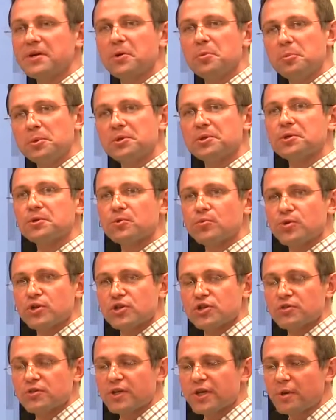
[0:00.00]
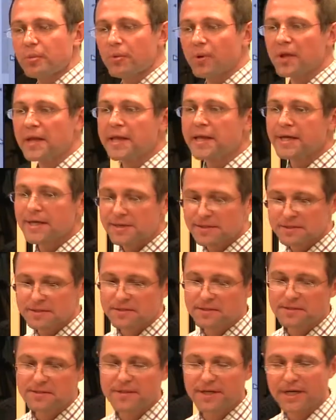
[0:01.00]
repeated question label, is
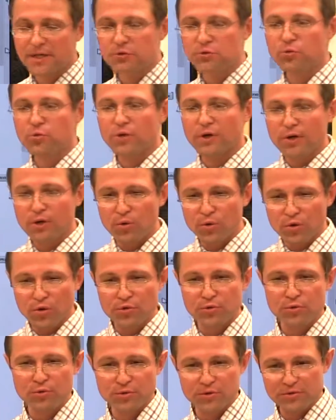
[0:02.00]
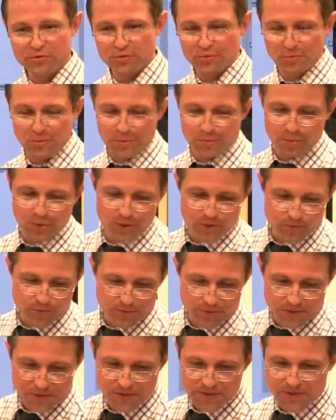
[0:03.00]
designed to alert you as you prepare for
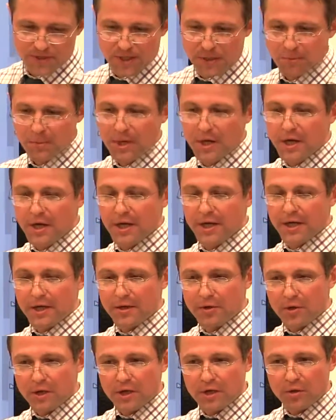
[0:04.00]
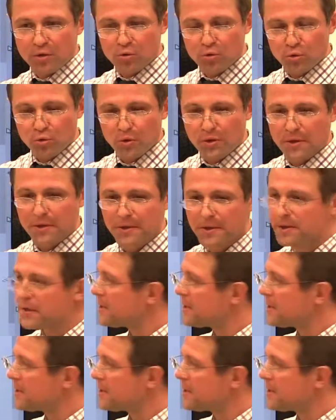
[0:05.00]
the exam. Look,